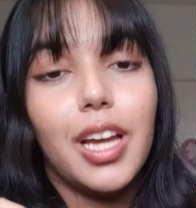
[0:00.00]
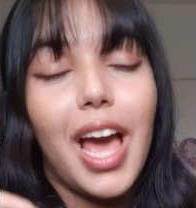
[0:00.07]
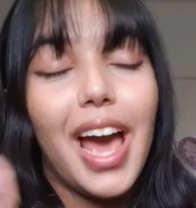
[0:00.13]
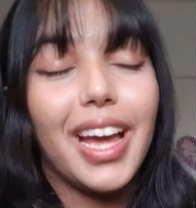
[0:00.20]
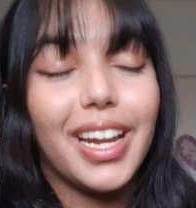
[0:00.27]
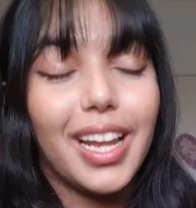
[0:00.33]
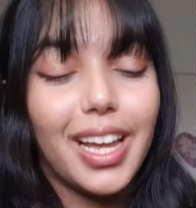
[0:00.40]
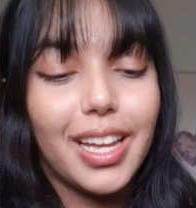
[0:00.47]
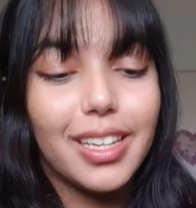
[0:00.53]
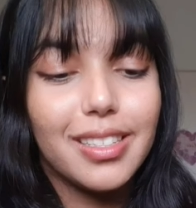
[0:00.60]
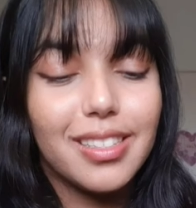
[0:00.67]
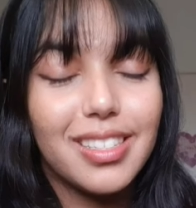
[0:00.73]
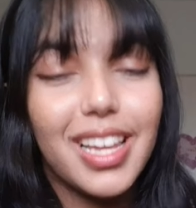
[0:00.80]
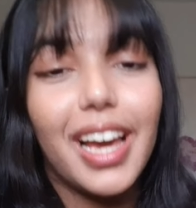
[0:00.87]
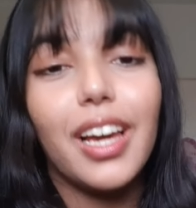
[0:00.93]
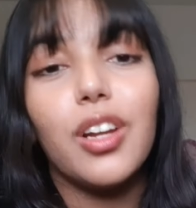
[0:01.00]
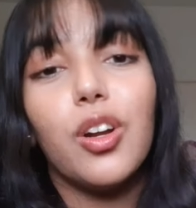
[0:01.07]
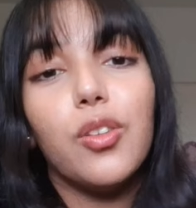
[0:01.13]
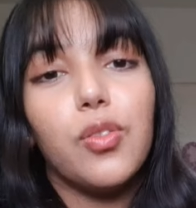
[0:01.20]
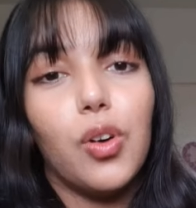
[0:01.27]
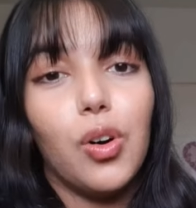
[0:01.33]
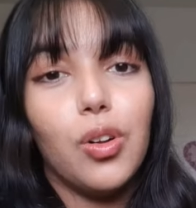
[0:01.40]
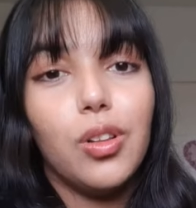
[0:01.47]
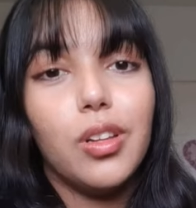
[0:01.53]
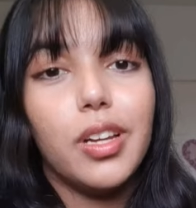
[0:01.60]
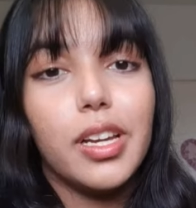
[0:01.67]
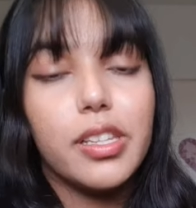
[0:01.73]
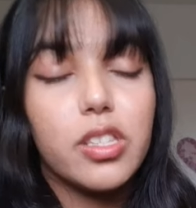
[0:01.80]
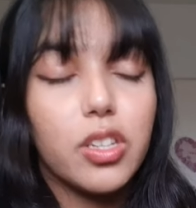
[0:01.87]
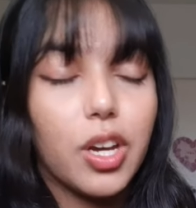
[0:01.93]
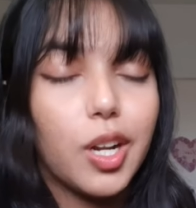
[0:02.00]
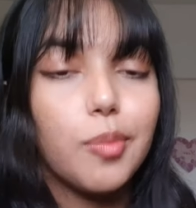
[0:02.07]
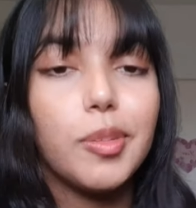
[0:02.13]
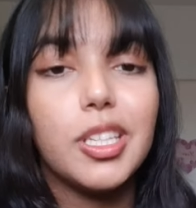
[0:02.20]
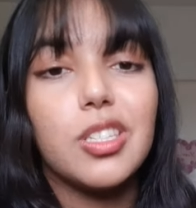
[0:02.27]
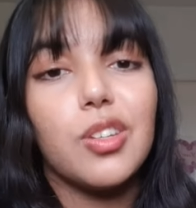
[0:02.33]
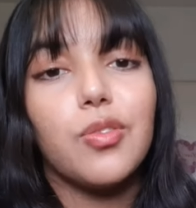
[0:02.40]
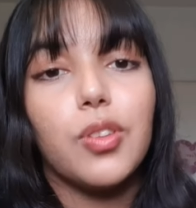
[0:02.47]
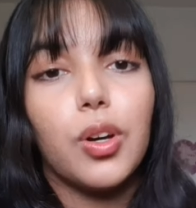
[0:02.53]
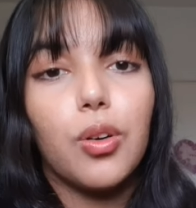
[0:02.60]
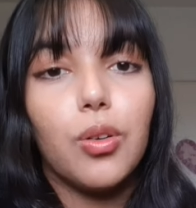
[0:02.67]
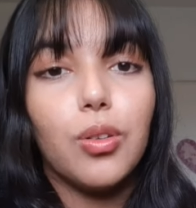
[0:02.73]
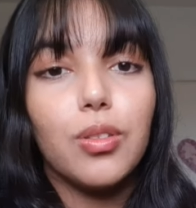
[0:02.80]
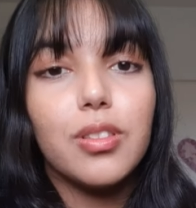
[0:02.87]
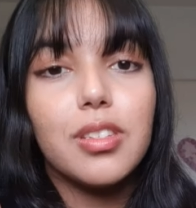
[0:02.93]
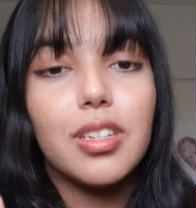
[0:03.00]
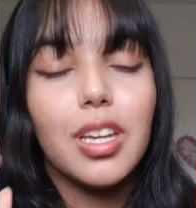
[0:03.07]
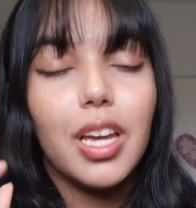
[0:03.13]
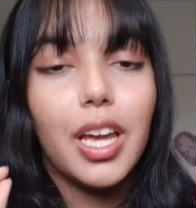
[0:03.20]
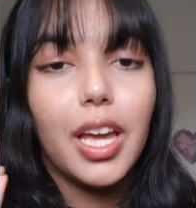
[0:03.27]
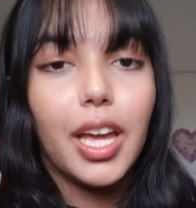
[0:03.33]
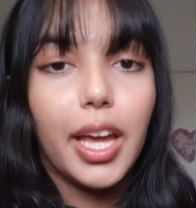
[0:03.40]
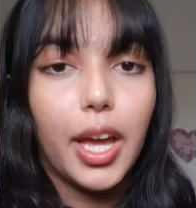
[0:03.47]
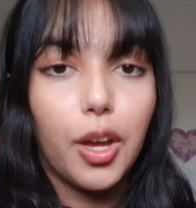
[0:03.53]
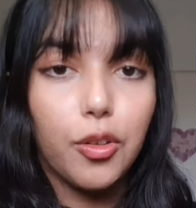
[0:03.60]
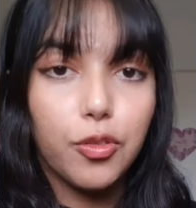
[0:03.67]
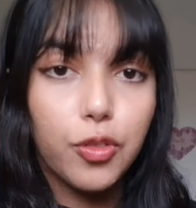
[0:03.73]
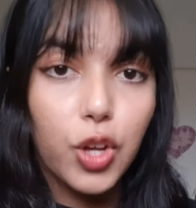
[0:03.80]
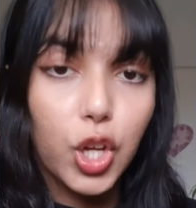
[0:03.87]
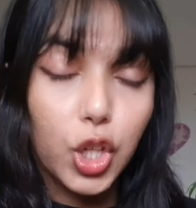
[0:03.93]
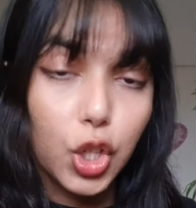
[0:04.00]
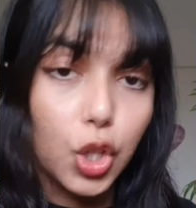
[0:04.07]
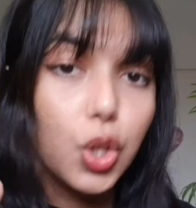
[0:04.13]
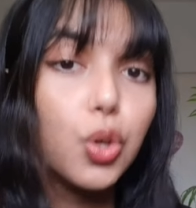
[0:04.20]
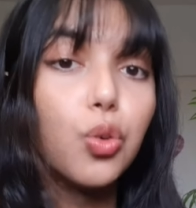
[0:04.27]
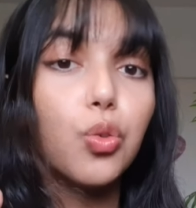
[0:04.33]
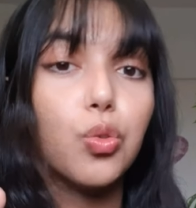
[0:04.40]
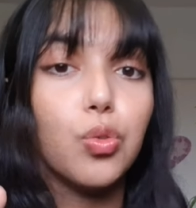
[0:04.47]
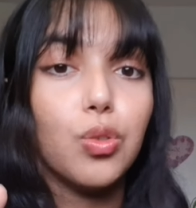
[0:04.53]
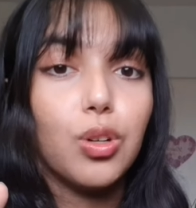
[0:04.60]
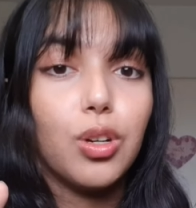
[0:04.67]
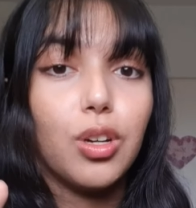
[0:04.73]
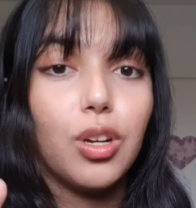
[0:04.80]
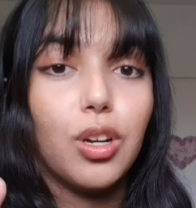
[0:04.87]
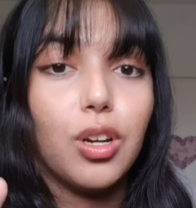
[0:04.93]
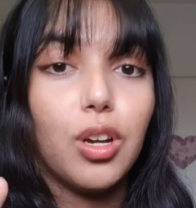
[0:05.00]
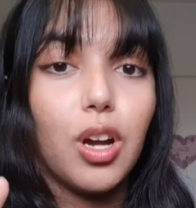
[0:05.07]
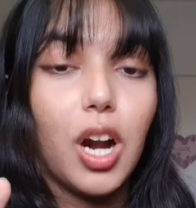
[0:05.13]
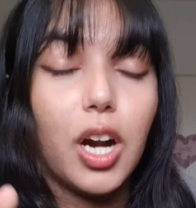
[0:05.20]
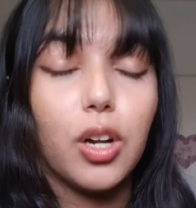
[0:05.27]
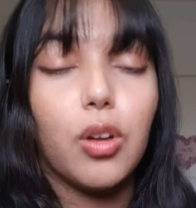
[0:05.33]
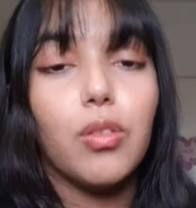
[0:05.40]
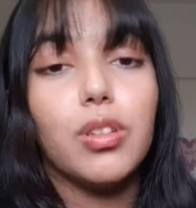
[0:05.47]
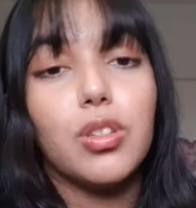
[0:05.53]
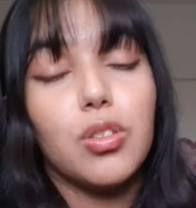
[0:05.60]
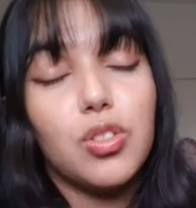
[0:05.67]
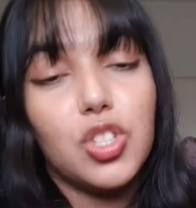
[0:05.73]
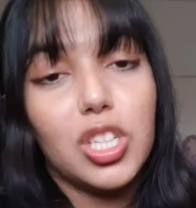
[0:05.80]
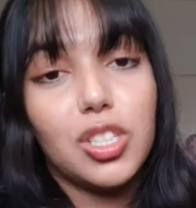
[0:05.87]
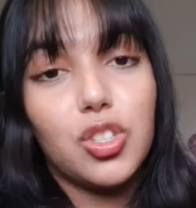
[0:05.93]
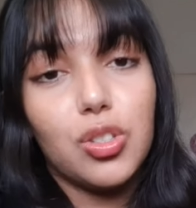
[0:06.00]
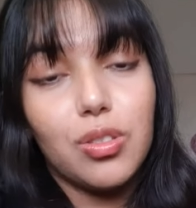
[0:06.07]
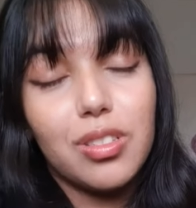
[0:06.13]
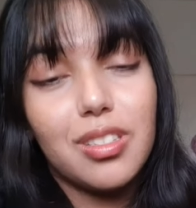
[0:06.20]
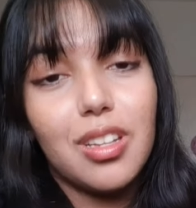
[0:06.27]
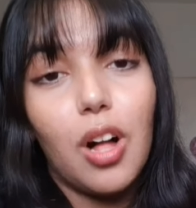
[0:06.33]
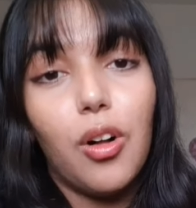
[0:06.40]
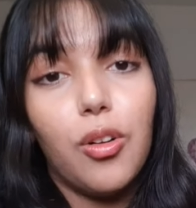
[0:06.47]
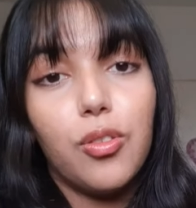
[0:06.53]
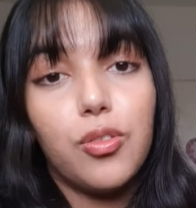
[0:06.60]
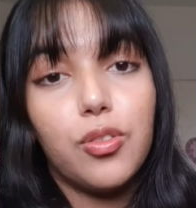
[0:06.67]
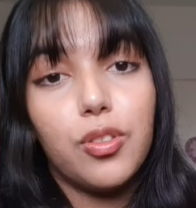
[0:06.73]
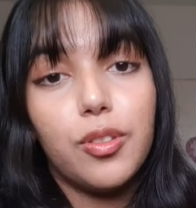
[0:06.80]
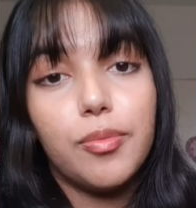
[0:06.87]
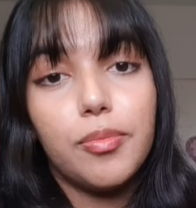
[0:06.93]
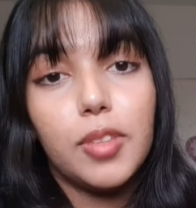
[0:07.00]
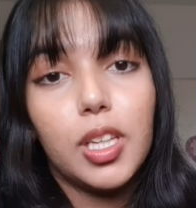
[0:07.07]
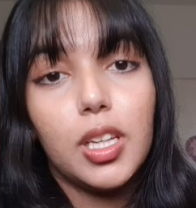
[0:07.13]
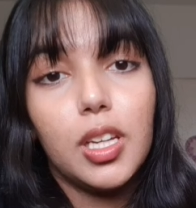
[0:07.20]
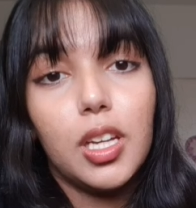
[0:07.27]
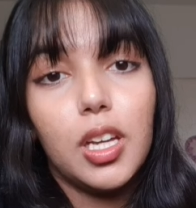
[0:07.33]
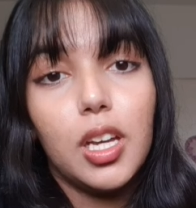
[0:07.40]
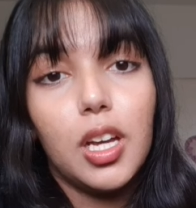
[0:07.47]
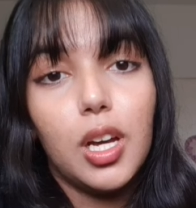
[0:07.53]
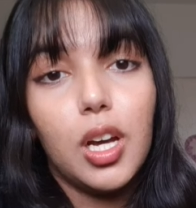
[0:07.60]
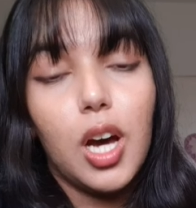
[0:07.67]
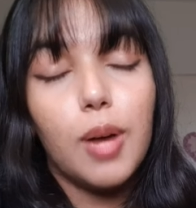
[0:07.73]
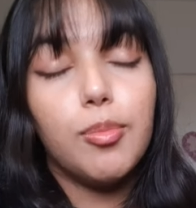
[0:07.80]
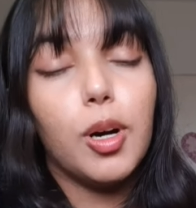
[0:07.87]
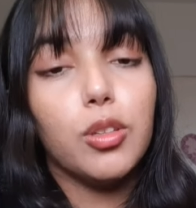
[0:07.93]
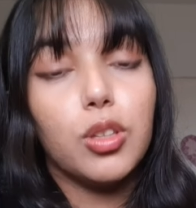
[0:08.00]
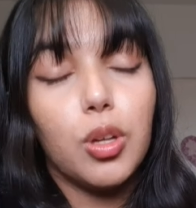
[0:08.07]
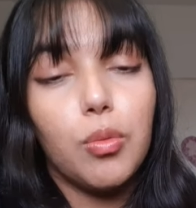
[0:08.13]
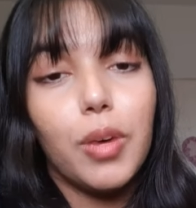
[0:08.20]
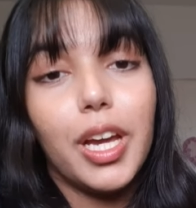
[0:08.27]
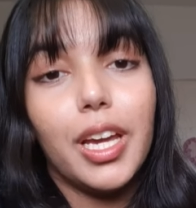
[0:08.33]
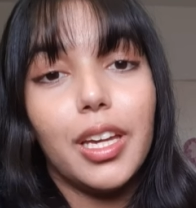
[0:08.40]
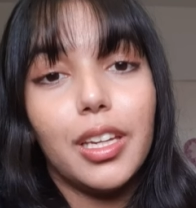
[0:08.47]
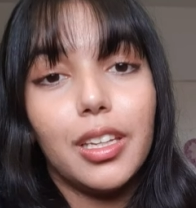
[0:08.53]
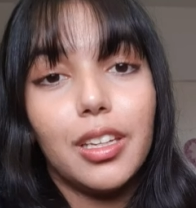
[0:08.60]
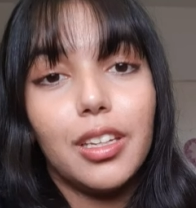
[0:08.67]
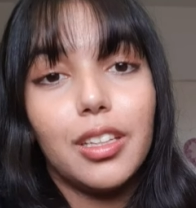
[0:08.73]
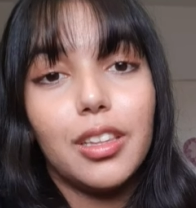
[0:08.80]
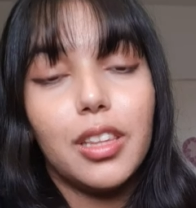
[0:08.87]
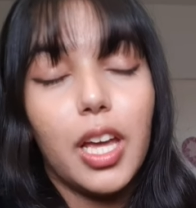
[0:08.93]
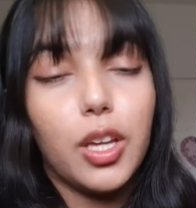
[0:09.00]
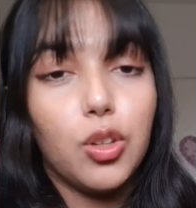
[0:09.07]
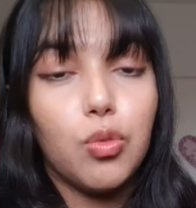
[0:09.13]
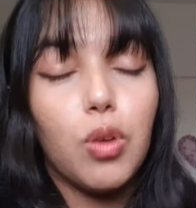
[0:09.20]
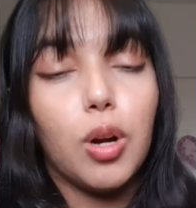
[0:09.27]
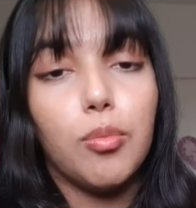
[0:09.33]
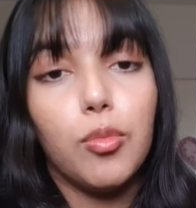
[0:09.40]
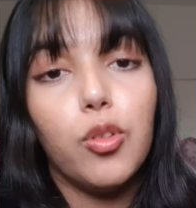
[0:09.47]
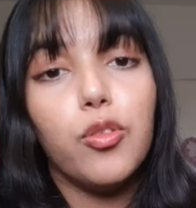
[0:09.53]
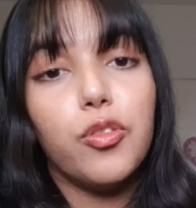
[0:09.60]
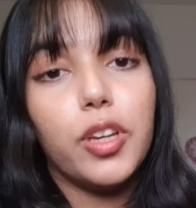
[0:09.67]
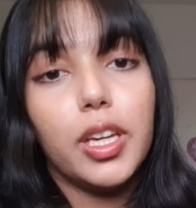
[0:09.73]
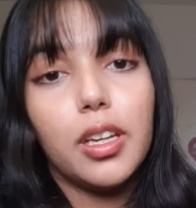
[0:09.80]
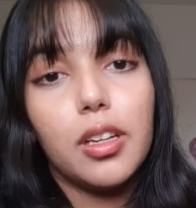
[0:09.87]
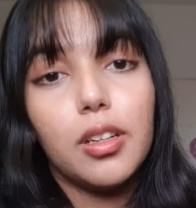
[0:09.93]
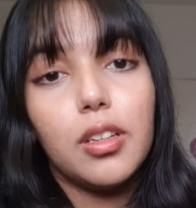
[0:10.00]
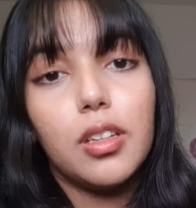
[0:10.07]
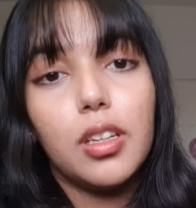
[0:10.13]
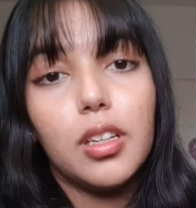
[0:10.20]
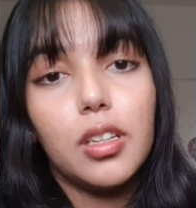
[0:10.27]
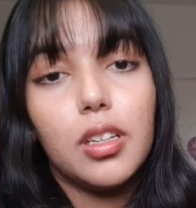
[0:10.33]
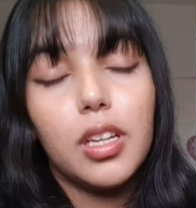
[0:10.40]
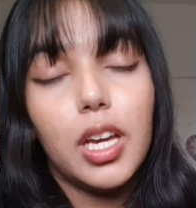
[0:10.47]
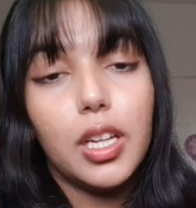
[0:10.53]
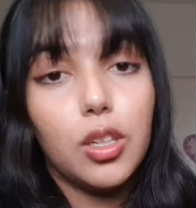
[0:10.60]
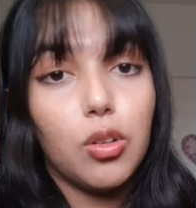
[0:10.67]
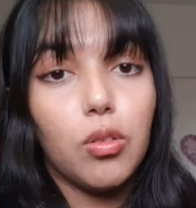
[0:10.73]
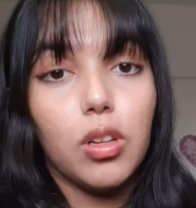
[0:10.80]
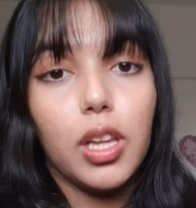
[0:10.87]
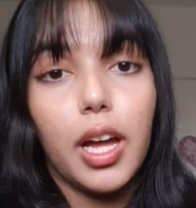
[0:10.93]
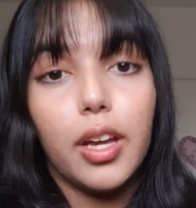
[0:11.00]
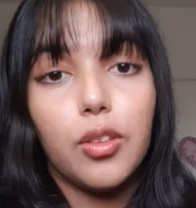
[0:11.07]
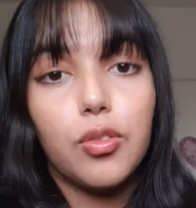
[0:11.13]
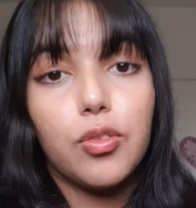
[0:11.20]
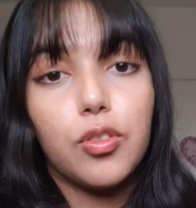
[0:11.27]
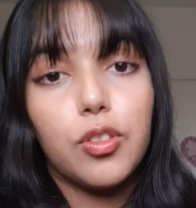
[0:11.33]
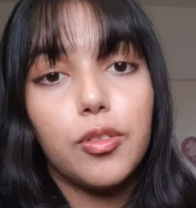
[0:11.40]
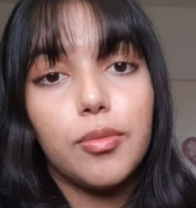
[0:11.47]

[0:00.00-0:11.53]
And Second of all, it's going to be difficult if you are going to judge yourself about the way that you are moving in your life,